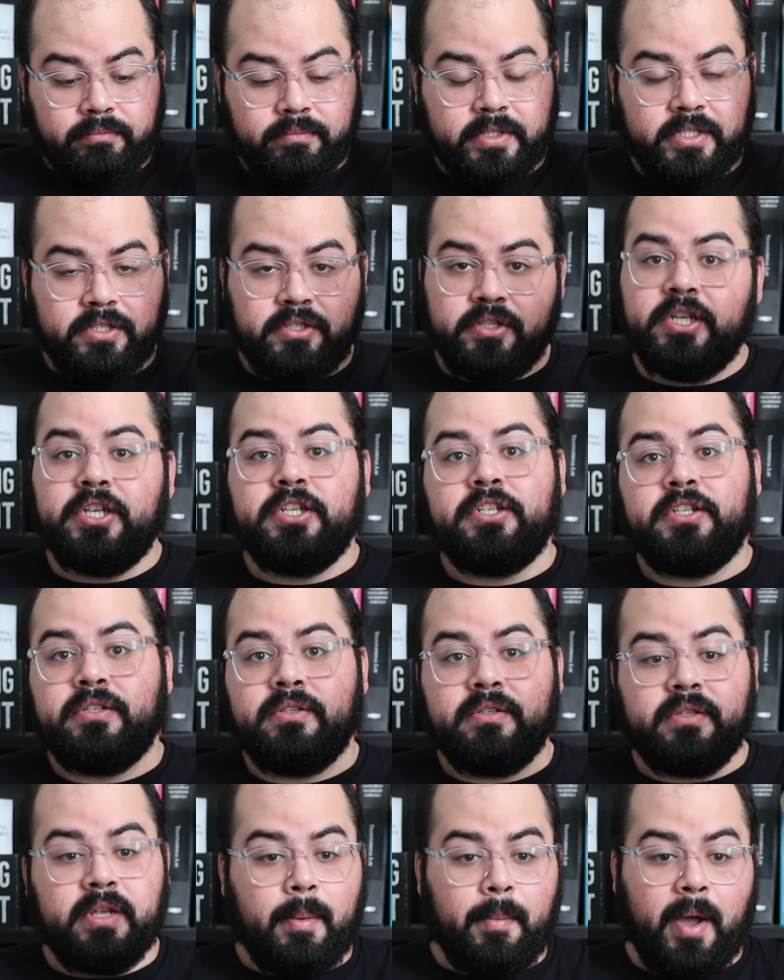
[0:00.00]

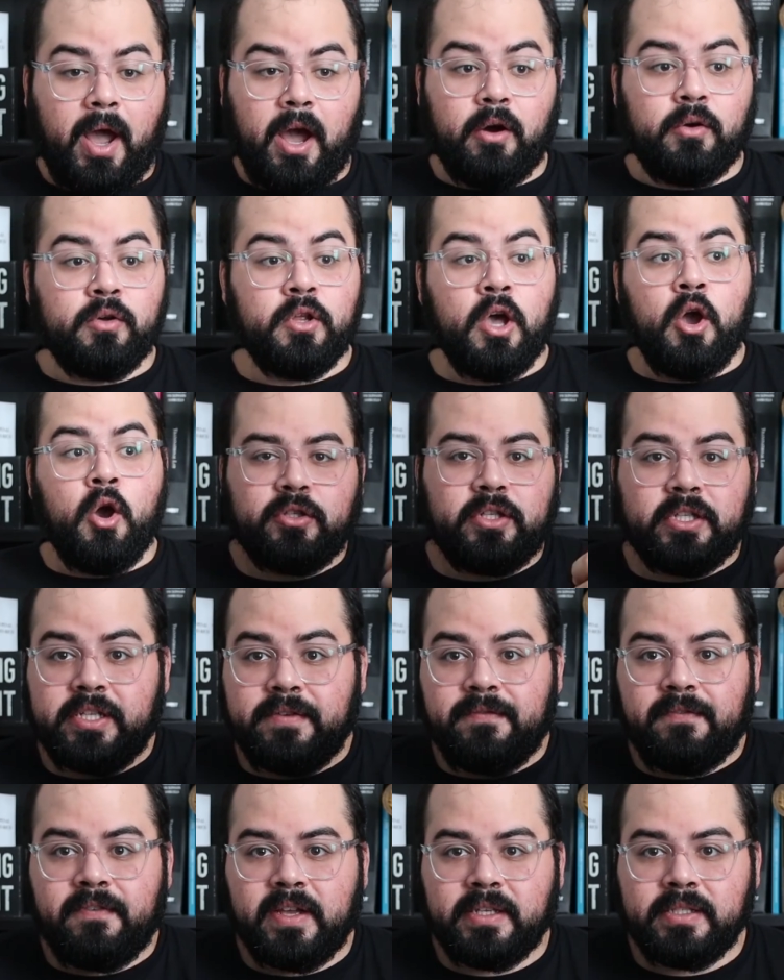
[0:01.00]
decisions about how the
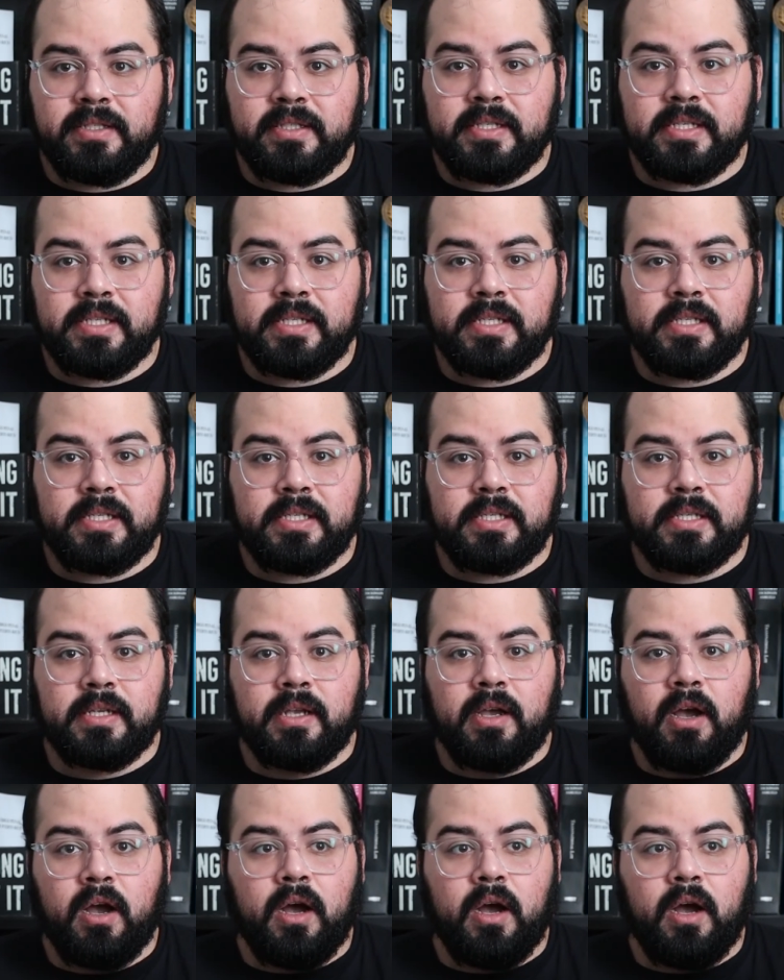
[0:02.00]
defenses